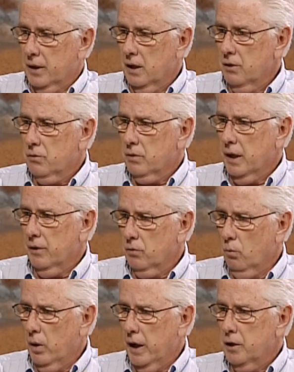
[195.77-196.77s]
the country
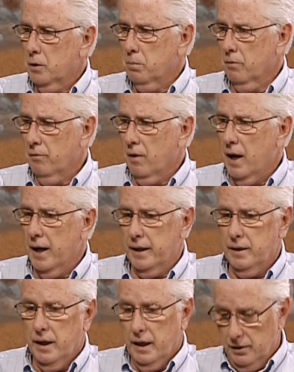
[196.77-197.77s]
as a way to
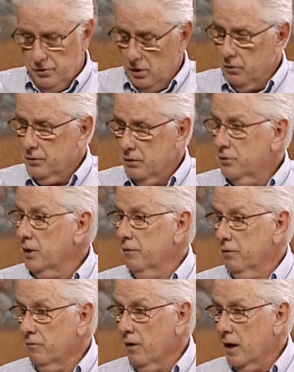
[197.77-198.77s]
provide a sheltered,
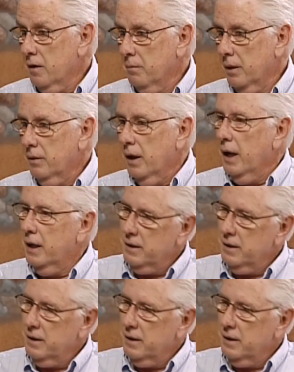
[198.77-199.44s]
safe environment,